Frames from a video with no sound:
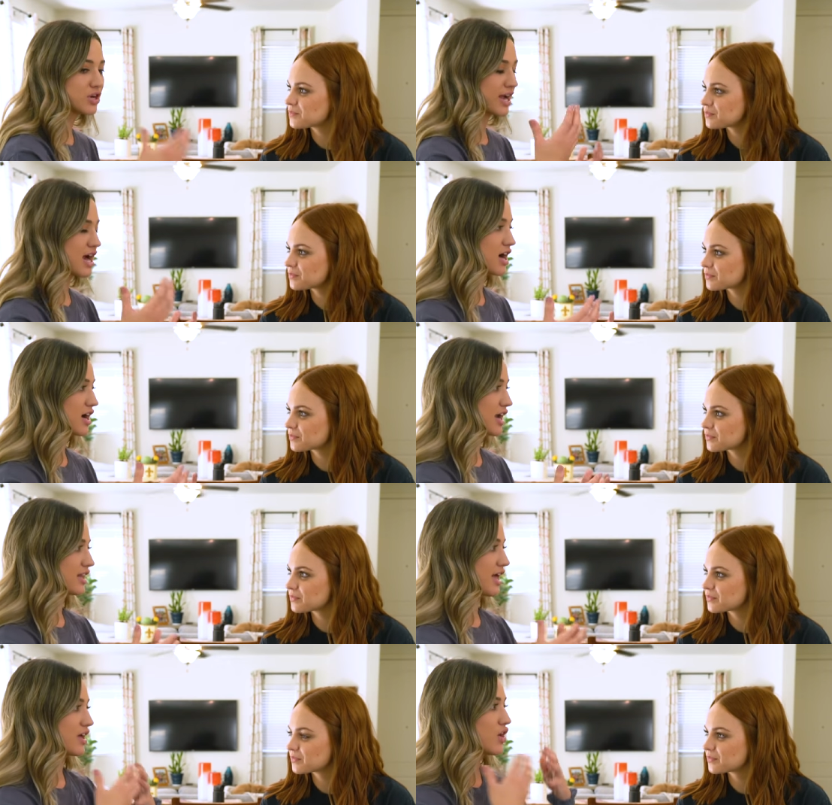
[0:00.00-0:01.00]
Speaker 1: of your hair
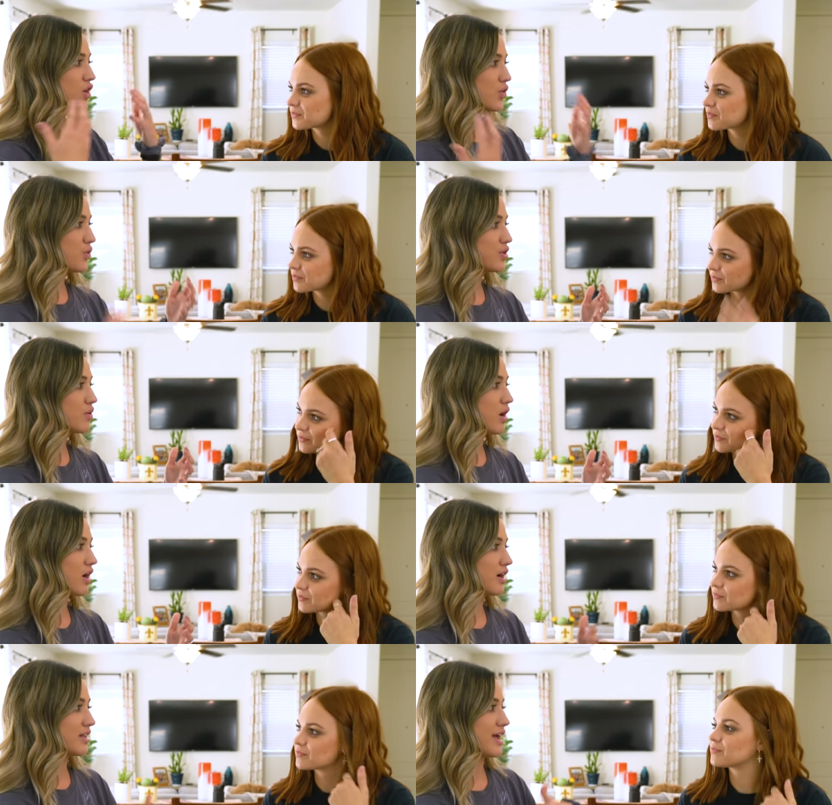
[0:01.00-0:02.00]
and like who you
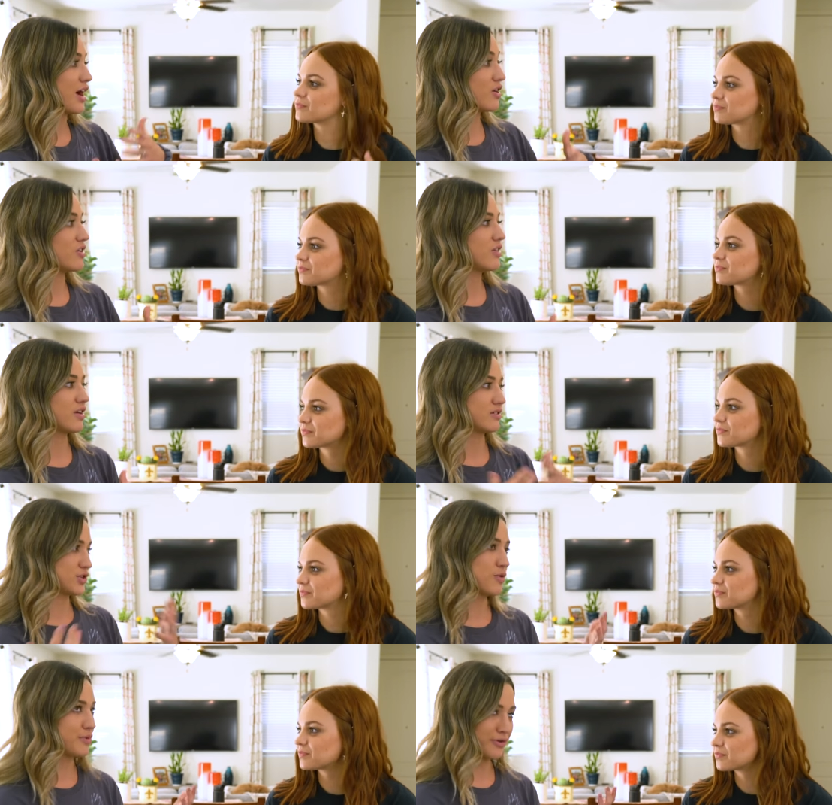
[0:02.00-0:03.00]
are and like how you
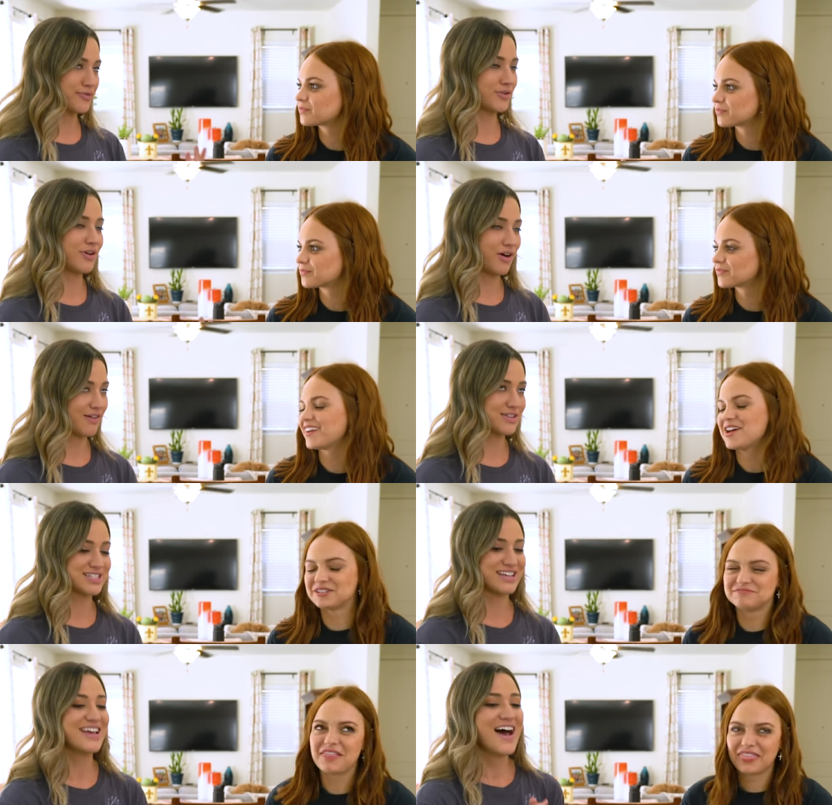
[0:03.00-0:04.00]
look so beautiful,
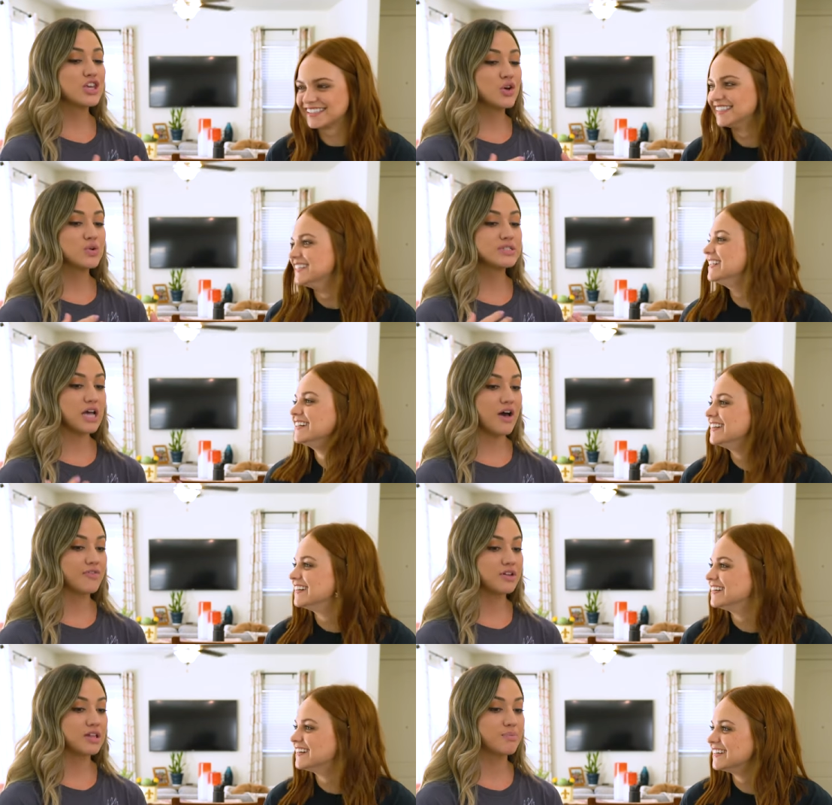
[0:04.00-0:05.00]
obviously. You
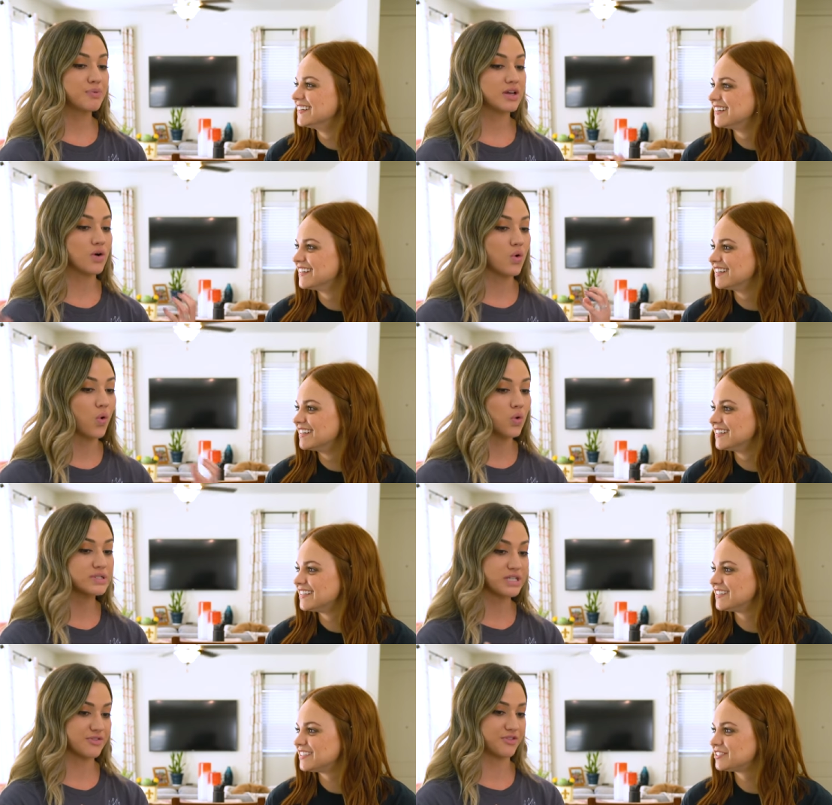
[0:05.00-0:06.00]
definitely bring a
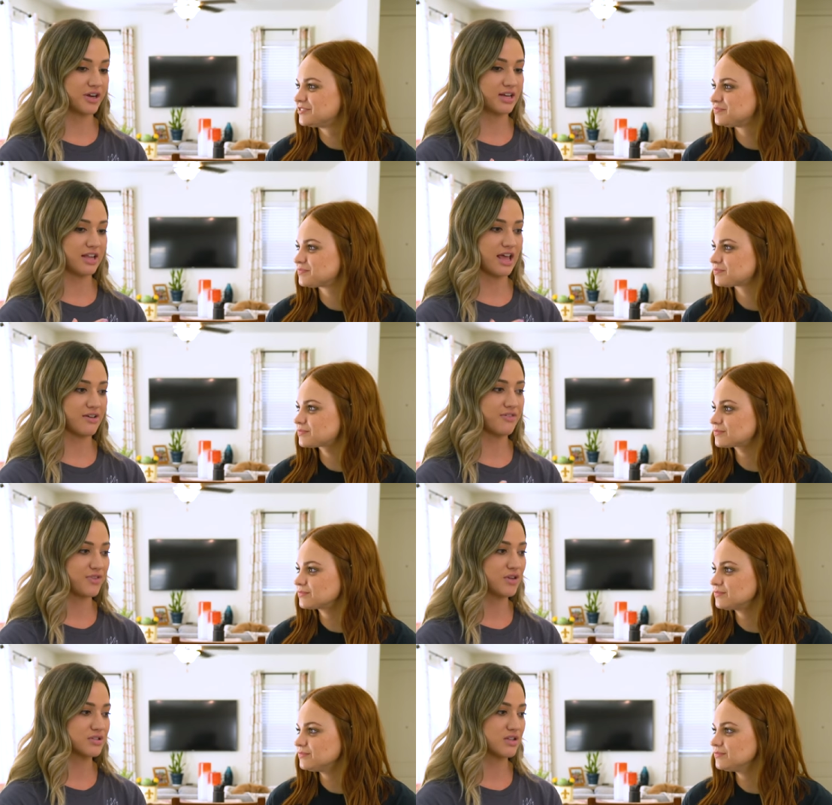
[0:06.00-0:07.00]
whole different like
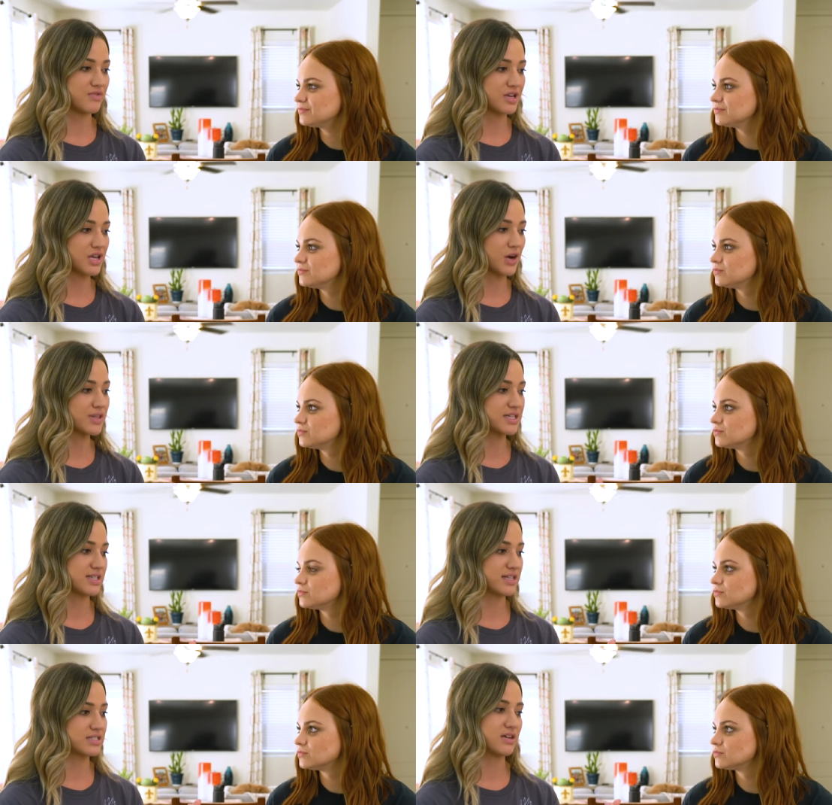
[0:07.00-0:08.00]
feel to the video in
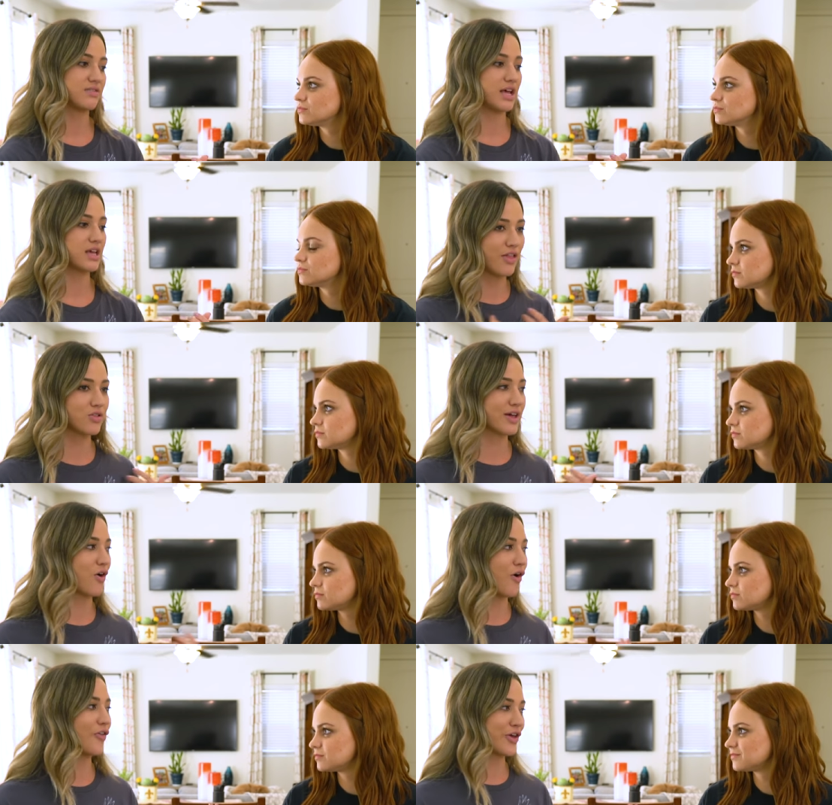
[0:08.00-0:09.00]
the sense of like I look
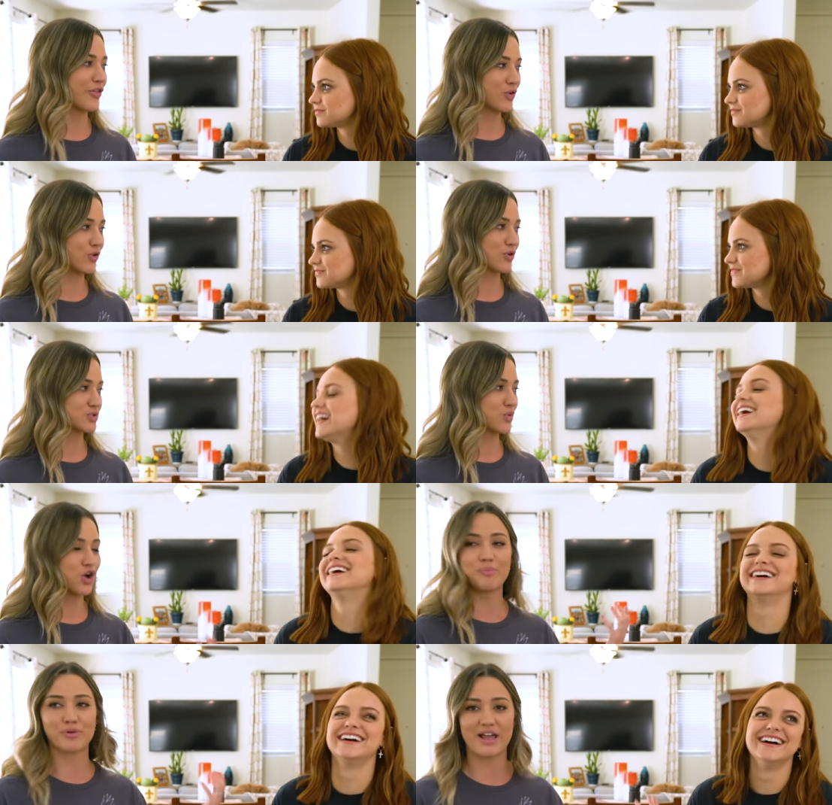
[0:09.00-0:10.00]
like all the other girls.
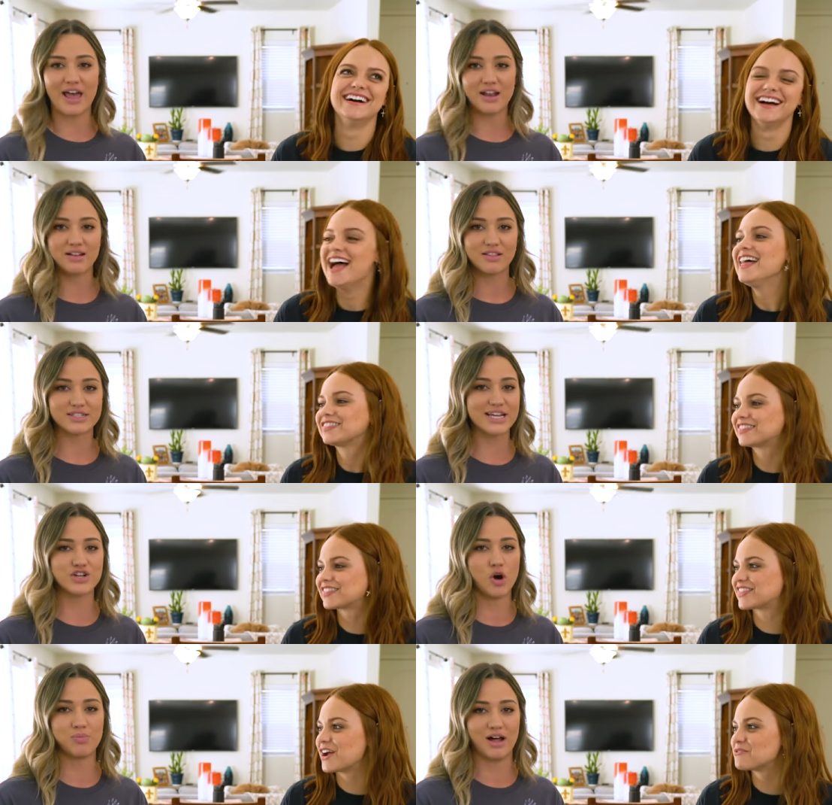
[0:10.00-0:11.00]
We're all brunette. There's
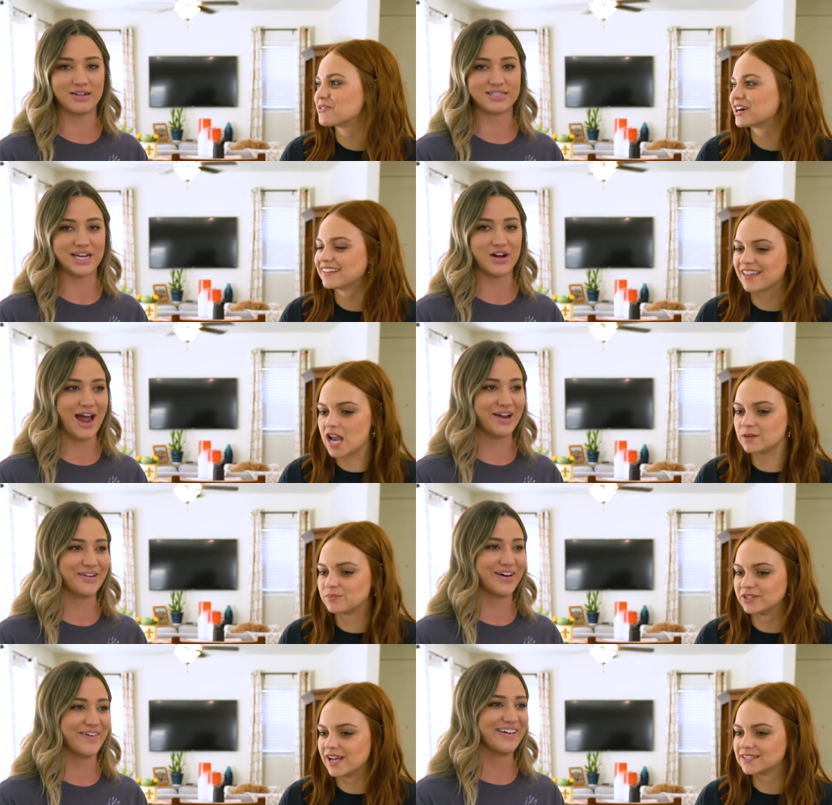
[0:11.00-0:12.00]
like no there blondes there. I
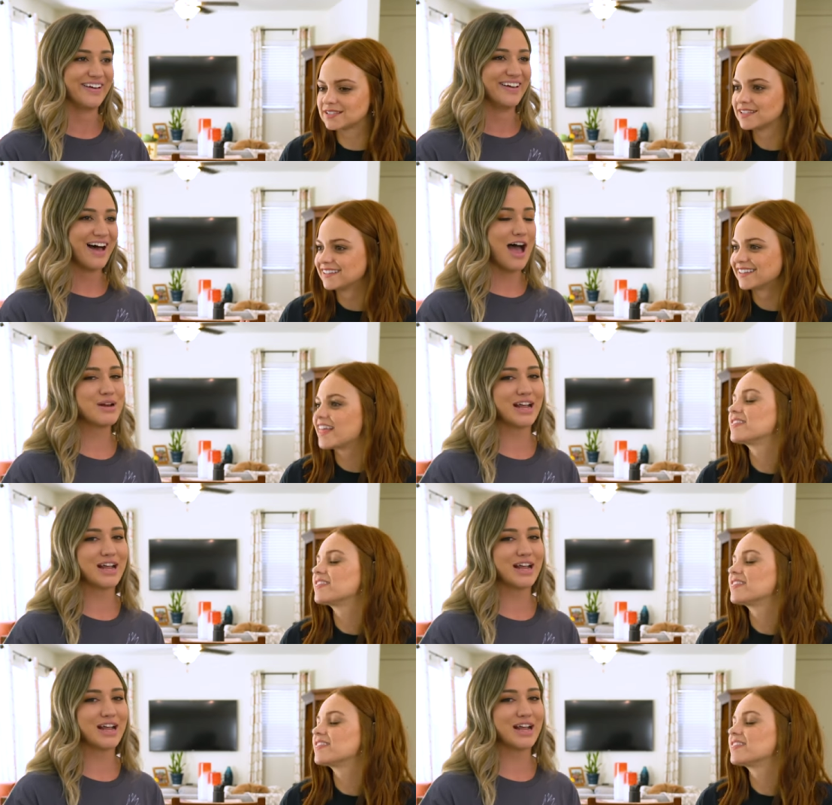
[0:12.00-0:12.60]
don't brunettes. know. I